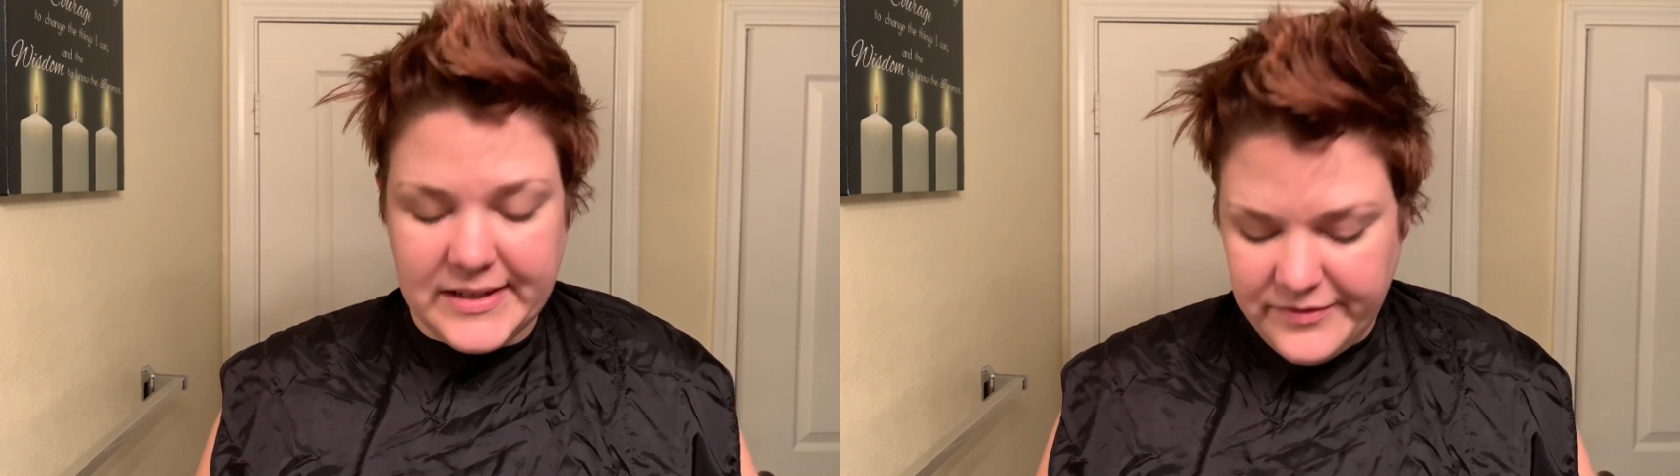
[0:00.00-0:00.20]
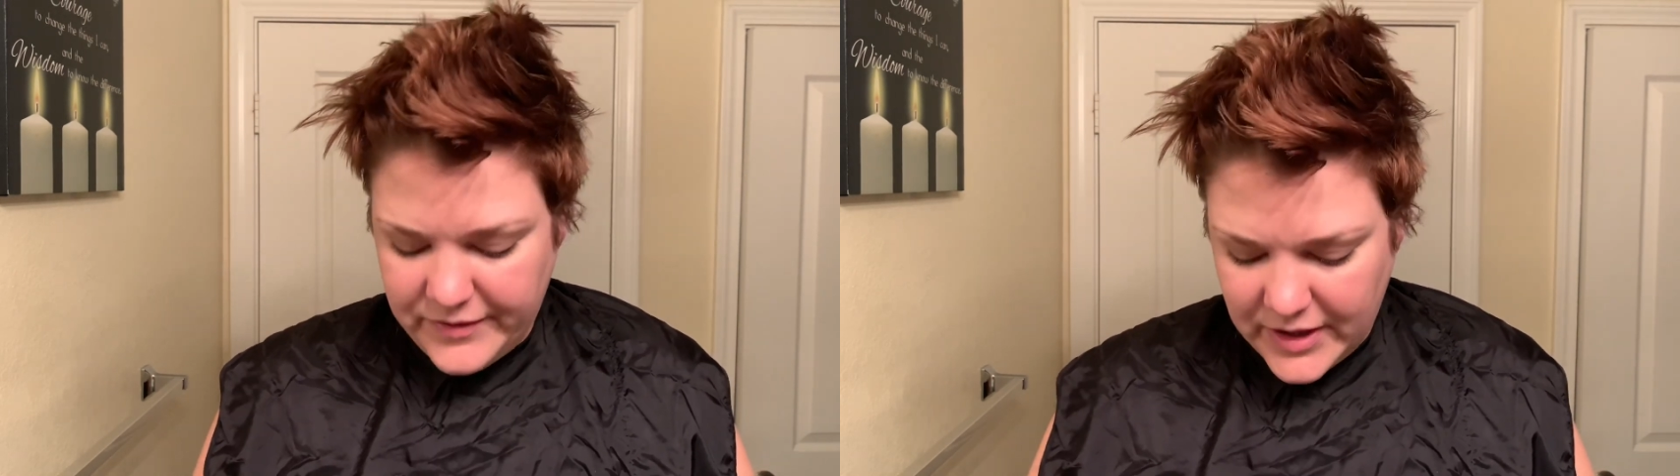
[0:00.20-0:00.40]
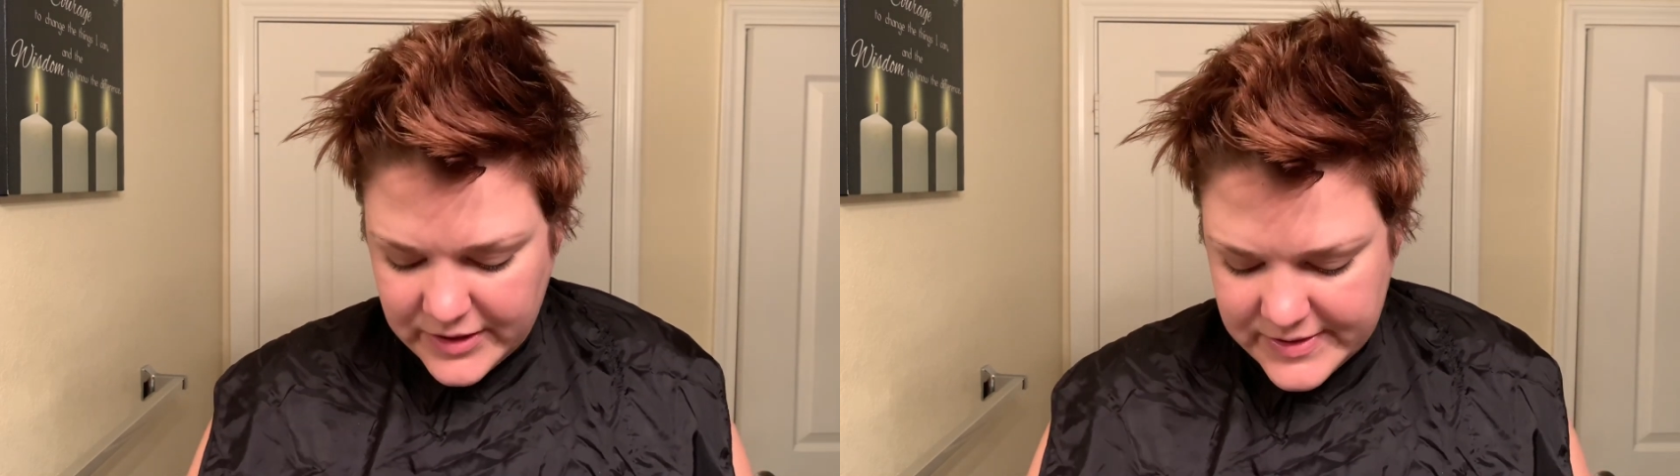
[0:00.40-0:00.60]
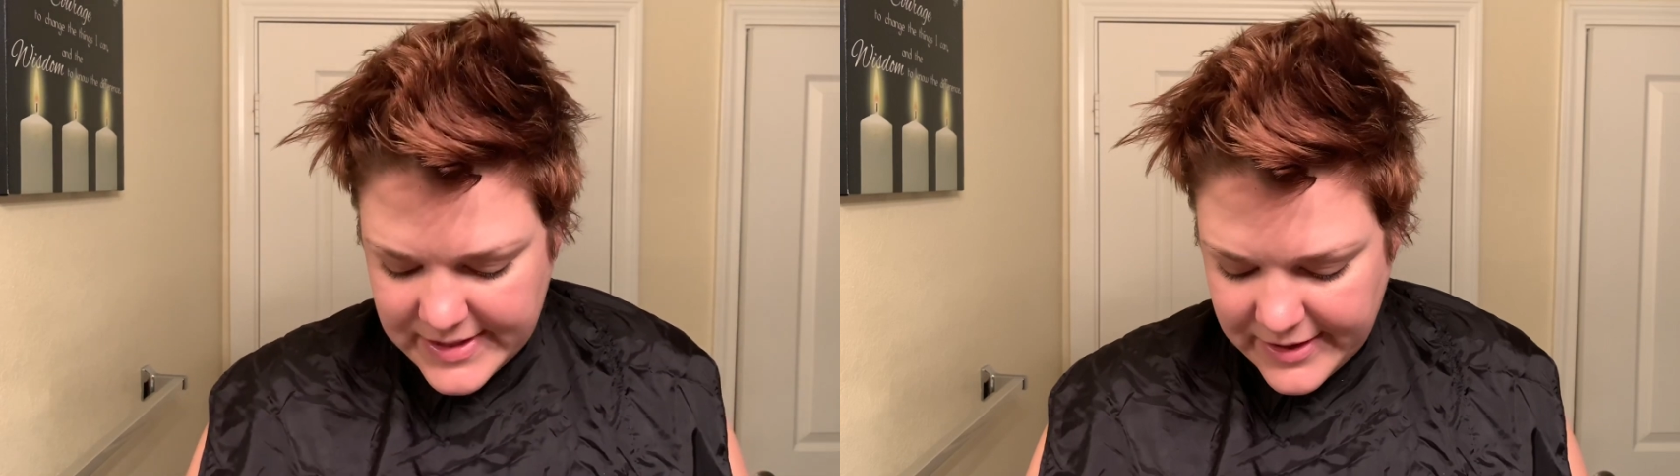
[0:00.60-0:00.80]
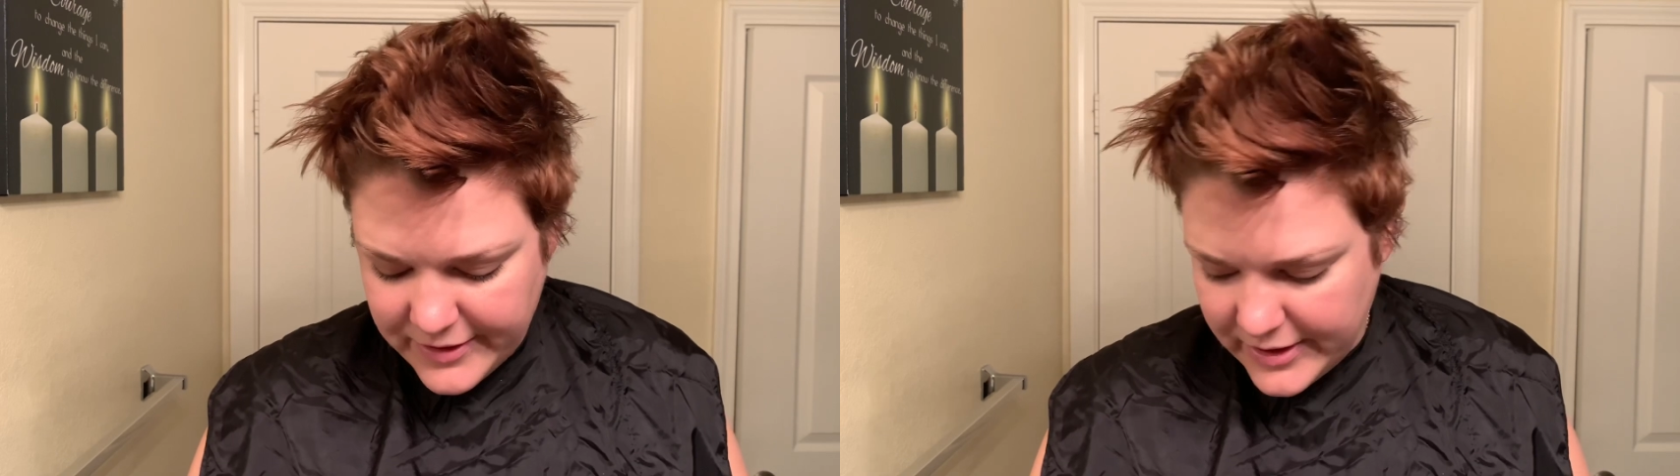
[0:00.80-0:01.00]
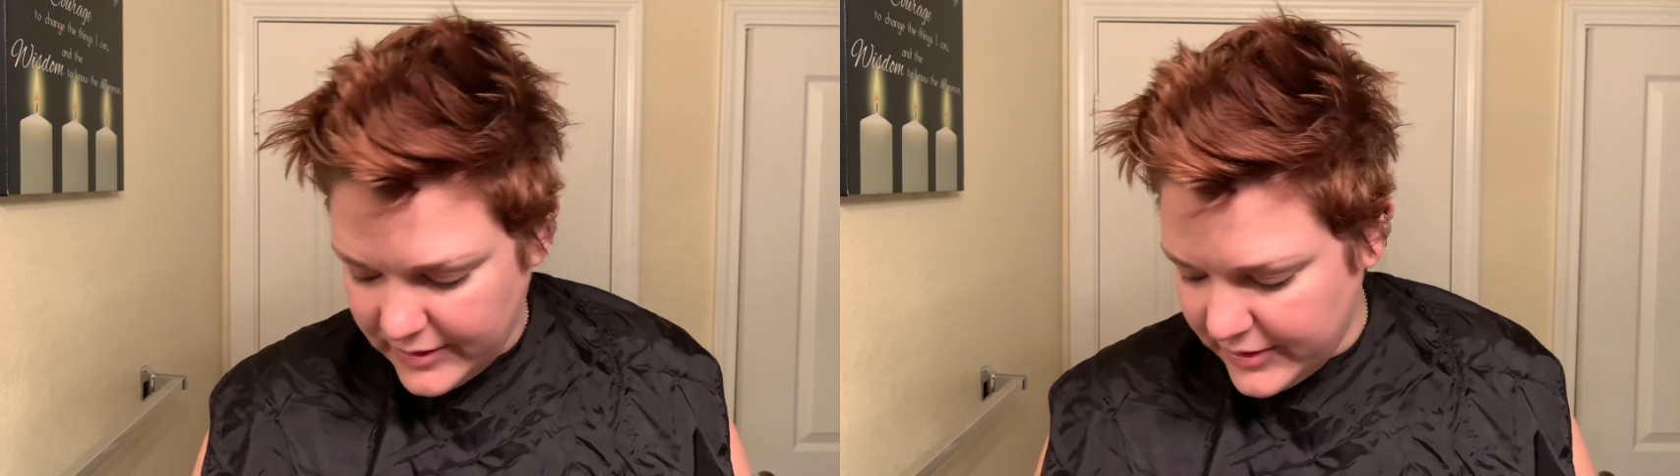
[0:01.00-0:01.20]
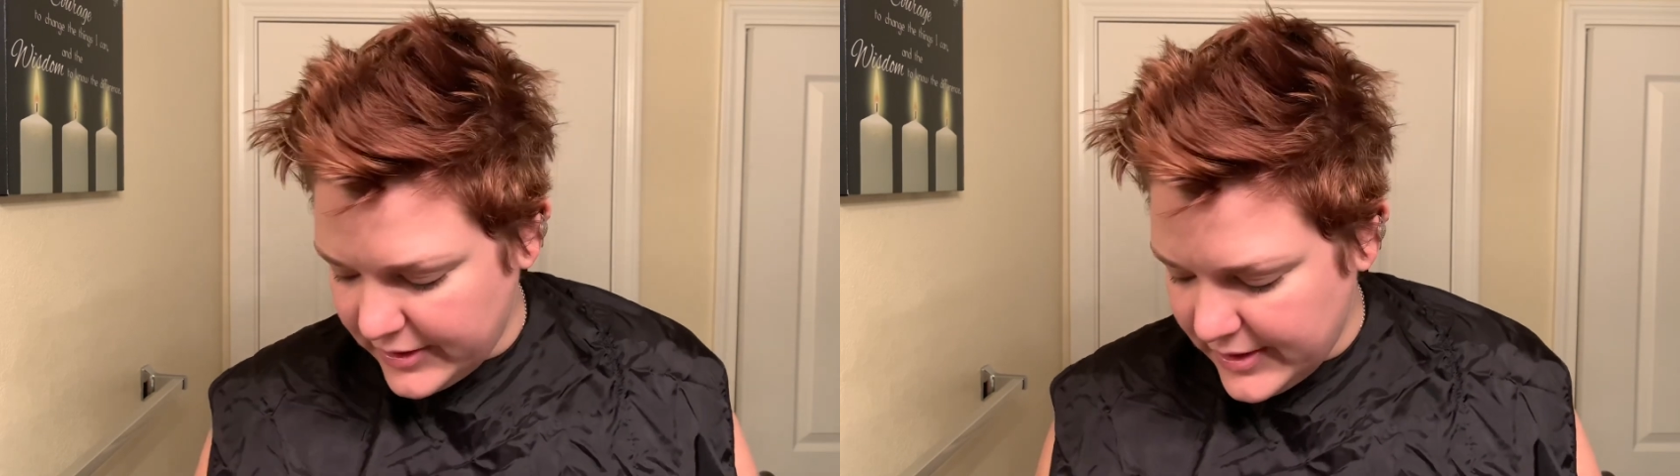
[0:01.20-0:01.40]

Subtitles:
Fox hair color,